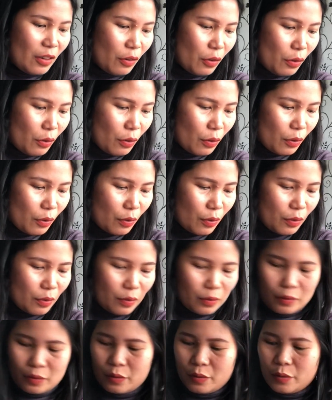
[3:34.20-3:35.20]
Oh,
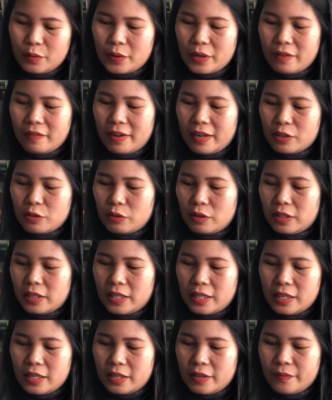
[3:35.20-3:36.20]
we have
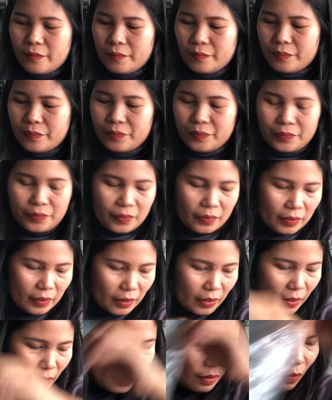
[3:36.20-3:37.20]
actually
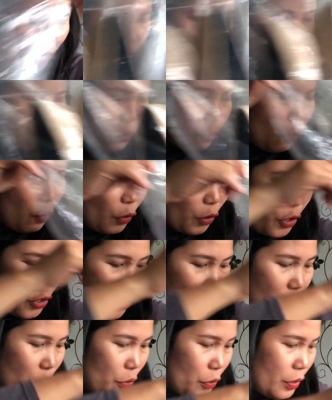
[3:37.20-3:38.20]
4
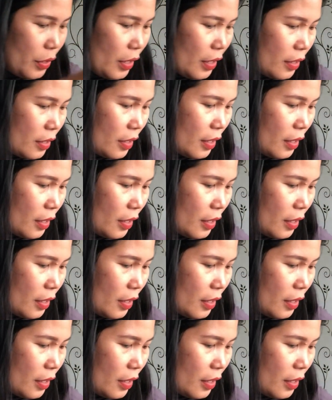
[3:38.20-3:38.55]
shoes here.